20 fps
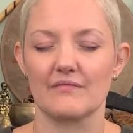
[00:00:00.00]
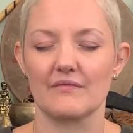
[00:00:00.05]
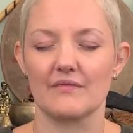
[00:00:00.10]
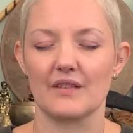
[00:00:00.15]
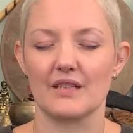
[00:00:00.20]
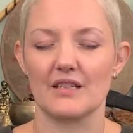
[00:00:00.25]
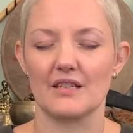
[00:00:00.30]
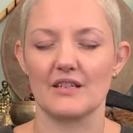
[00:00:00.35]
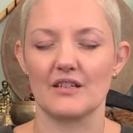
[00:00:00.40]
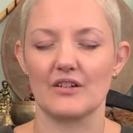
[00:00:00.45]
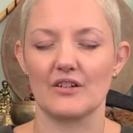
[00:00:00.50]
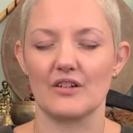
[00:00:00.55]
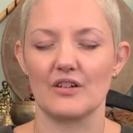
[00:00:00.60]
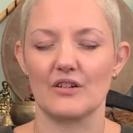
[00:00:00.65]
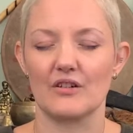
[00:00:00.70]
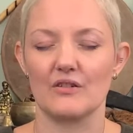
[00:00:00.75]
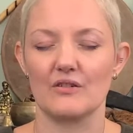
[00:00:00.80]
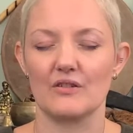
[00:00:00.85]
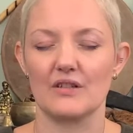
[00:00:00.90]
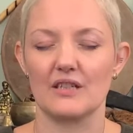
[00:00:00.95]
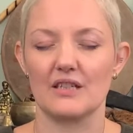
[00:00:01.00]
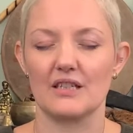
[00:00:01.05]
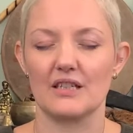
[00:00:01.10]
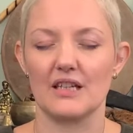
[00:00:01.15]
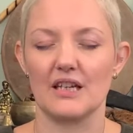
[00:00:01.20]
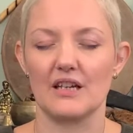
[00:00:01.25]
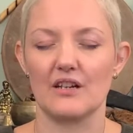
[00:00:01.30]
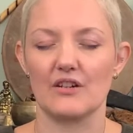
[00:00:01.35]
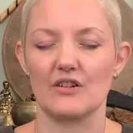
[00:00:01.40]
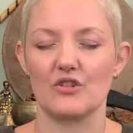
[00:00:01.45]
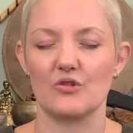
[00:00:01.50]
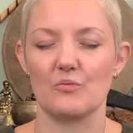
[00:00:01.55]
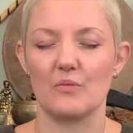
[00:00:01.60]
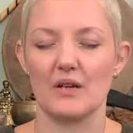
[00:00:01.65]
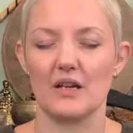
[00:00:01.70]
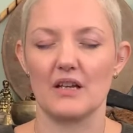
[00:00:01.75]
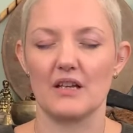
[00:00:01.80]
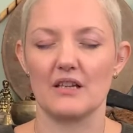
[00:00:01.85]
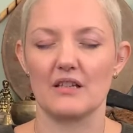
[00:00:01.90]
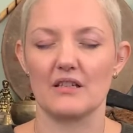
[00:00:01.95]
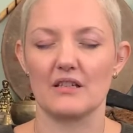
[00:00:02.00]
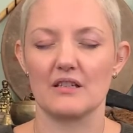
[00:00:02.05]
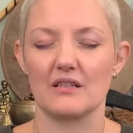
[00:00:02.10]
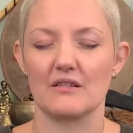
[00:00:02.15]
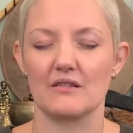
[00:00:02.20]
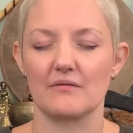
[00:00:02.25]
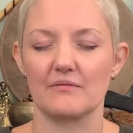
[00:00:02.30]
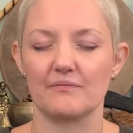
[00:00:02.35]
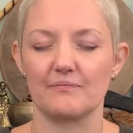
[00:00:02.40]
This circle, this sacred space,